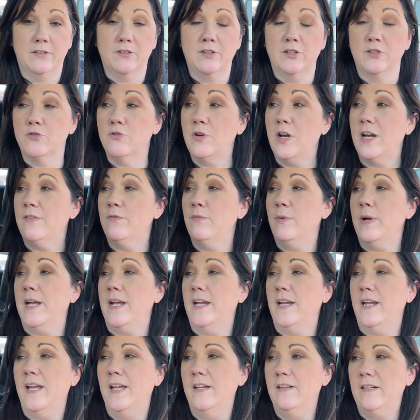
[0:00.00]
the
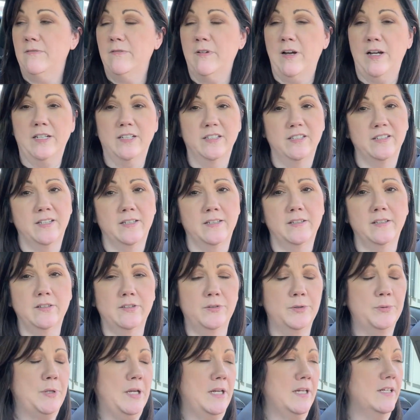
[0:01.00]
driveway around in the
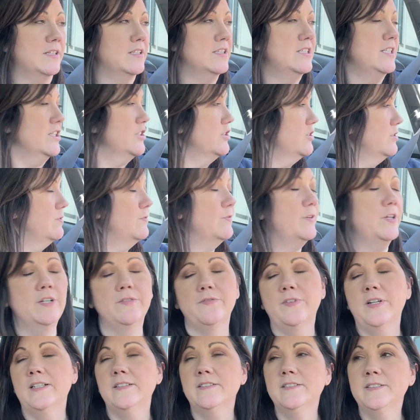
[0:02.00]
little like ditch in front
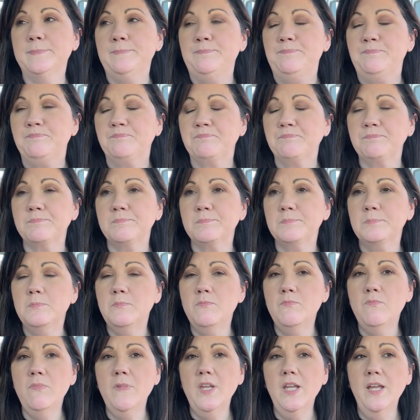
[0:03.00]
of us
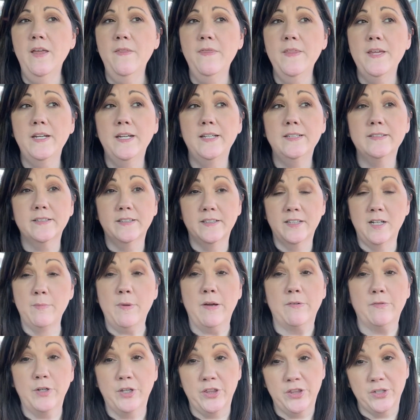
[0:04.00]
and then he's gonna come
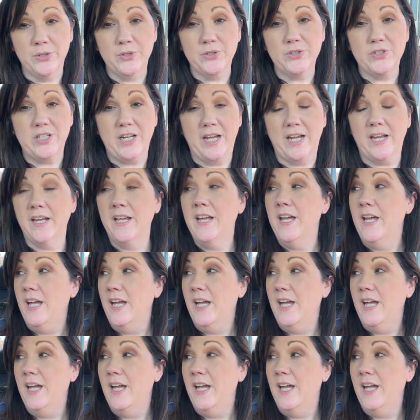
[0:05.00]
every Thursday